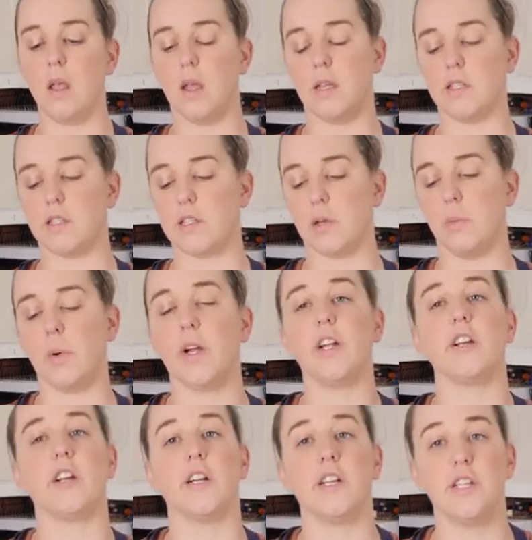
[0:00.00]
And so what
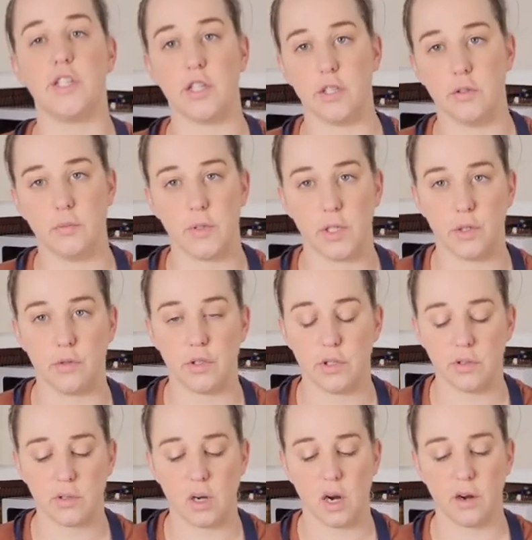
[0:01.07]
you're going to do when you
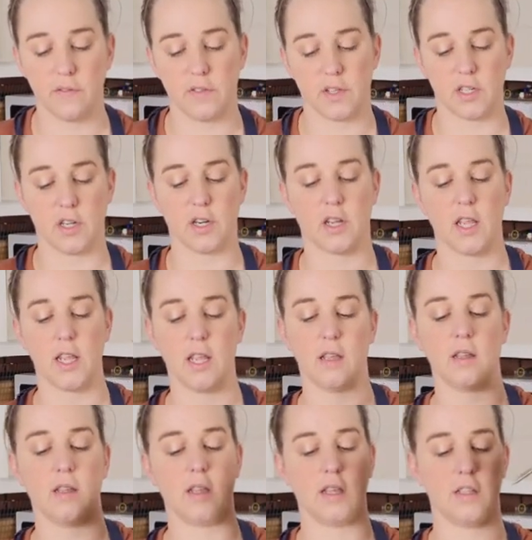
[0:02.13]
do carve the turkey
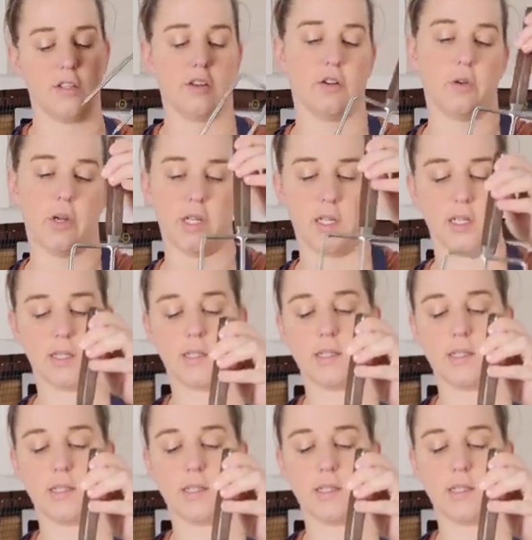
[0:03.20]
is you're going to